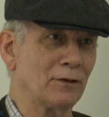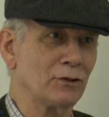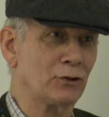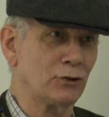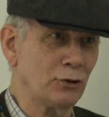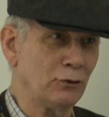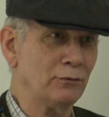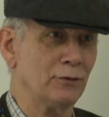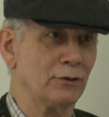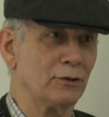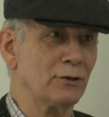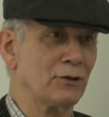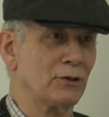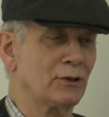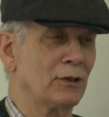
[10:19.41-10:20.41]

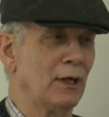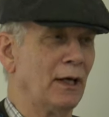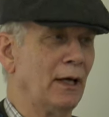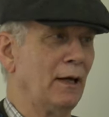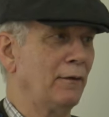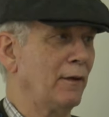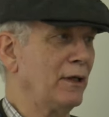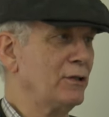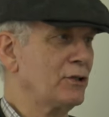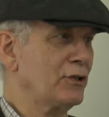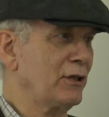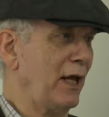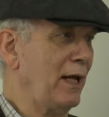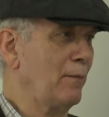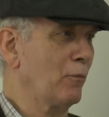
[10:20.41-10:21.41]
students these
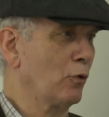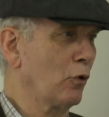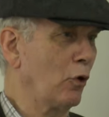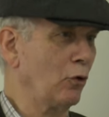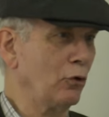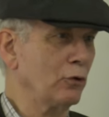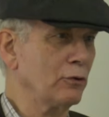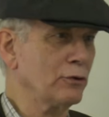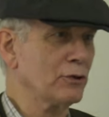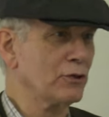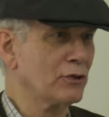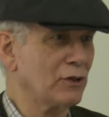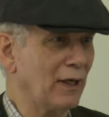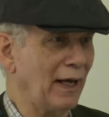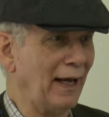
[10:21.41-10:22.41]
same roles,